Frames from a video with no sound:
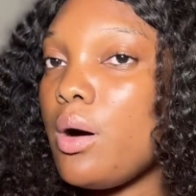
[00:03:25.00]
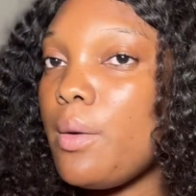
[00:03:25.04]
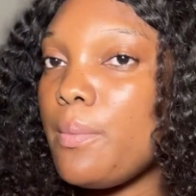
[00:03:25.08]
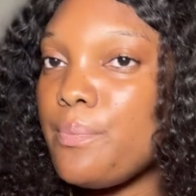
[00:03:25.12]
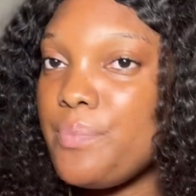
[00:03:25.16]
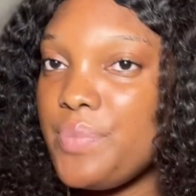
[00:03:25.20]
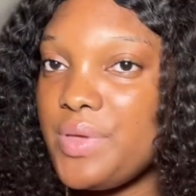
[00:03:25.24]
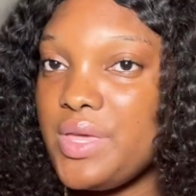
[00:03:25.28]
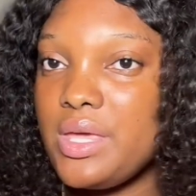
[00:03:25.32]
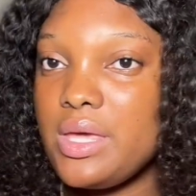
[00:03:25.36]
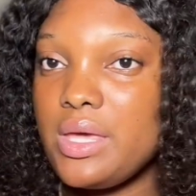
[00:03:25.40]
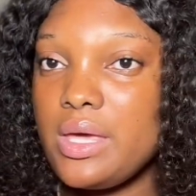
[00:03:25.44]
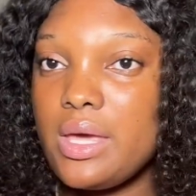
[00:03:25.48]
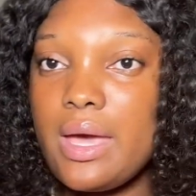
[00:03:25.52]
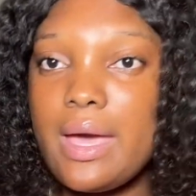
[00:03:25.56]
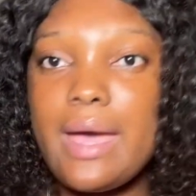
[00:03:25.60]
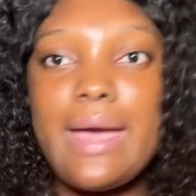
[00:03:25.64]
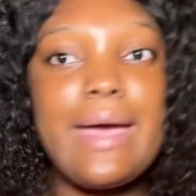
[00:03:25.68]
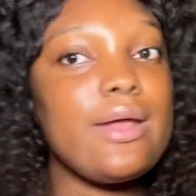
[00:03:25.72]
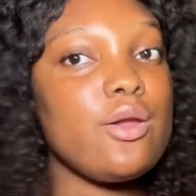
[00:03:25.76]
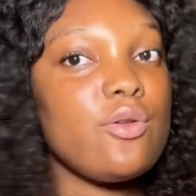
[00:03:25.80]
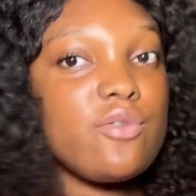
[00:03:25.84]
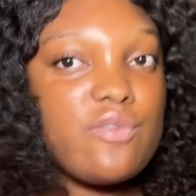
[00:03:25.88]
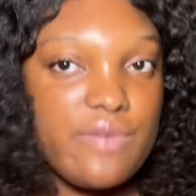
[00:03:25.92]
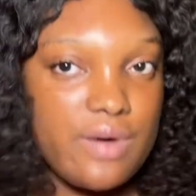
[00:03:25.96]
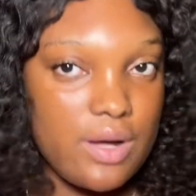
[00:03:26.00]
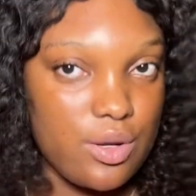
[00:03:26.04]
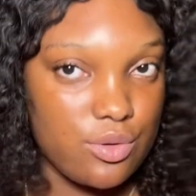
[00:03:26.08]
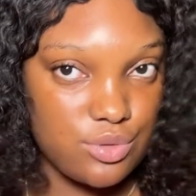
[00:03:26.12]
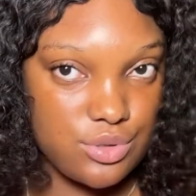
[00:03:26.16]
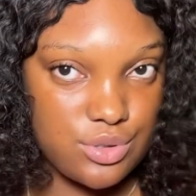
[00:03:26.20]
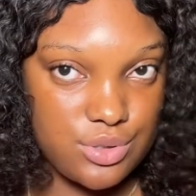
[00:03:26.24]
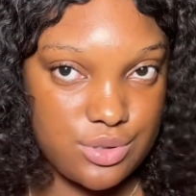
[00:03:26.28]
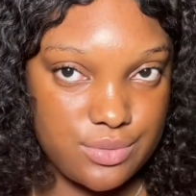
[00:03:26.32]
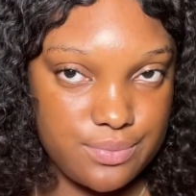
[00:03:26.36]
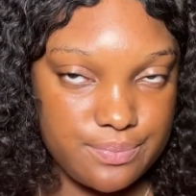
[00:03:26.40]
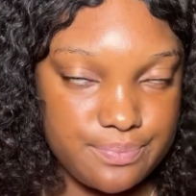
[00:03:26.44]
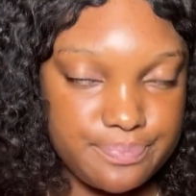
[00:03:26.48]
be head of
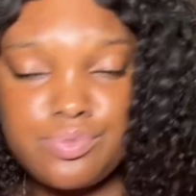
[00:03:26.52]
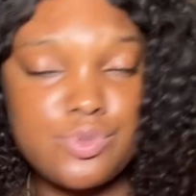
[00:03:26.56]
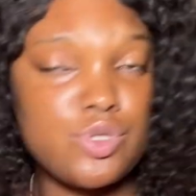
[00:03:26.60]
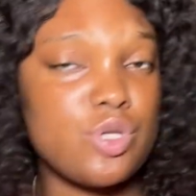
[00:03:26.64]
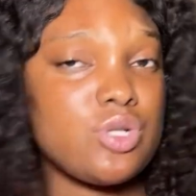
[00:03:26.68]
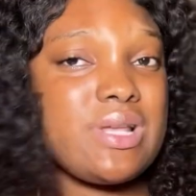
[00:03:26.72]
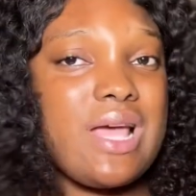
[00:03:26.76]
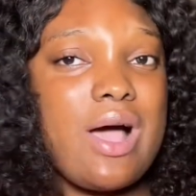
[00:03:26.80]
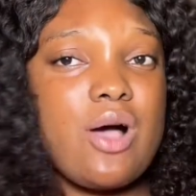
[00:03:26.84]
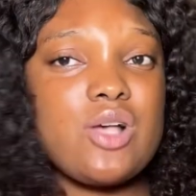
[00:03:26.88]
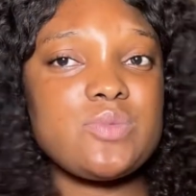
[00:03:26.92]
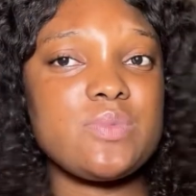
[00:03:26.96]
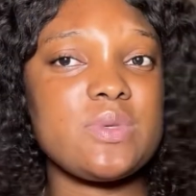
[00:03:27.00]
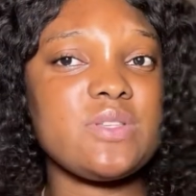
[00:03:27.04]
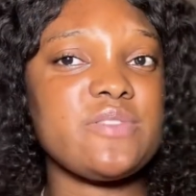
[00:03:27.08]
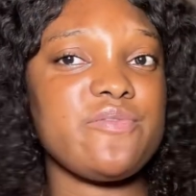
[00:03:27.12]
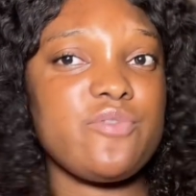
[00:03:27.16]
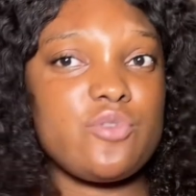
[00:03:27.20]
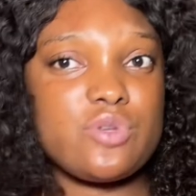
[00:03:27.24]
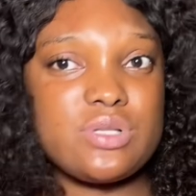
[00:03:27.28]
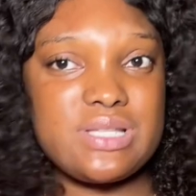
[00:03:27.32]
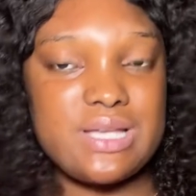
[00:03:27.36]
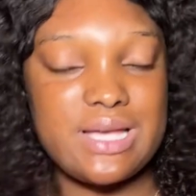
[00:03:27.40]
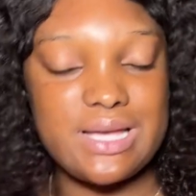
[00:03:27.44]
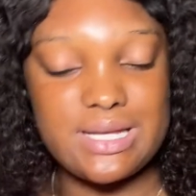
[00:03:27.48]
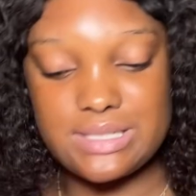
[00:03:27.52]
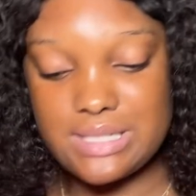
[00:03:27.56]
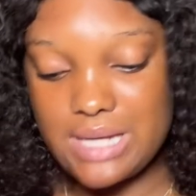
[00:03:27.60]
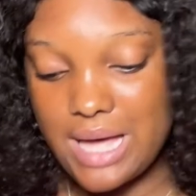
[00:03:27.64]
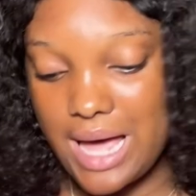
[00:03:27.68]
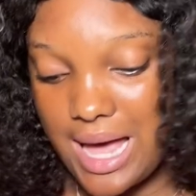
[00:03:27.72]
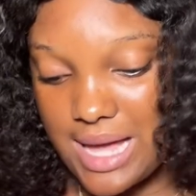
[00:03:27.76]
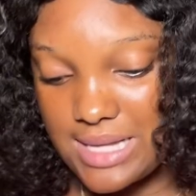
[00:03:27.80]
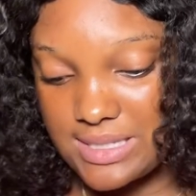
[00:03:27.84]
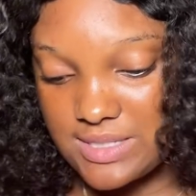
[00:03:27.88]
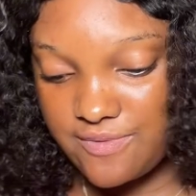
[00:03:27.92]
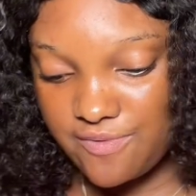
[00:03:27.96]
house. So the housemates voted as